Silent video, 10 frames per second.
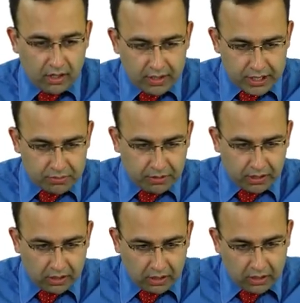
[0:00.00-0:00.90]
Next
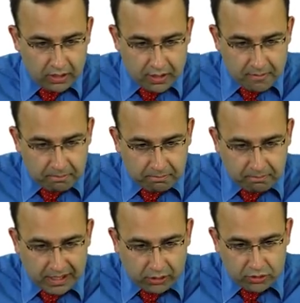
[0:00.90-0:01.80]
point,
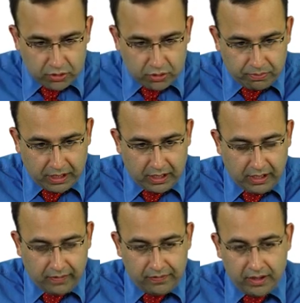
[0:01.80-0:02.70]

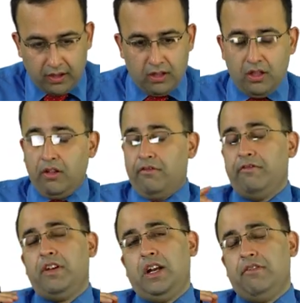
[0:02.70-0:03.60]
microscopically,
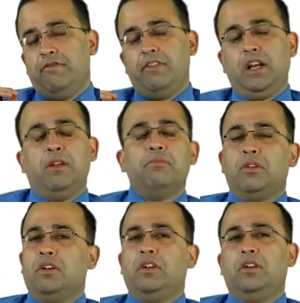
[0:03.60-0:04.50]
very, very
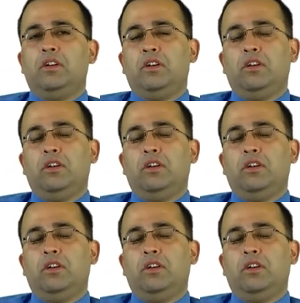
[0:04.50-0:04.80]
important.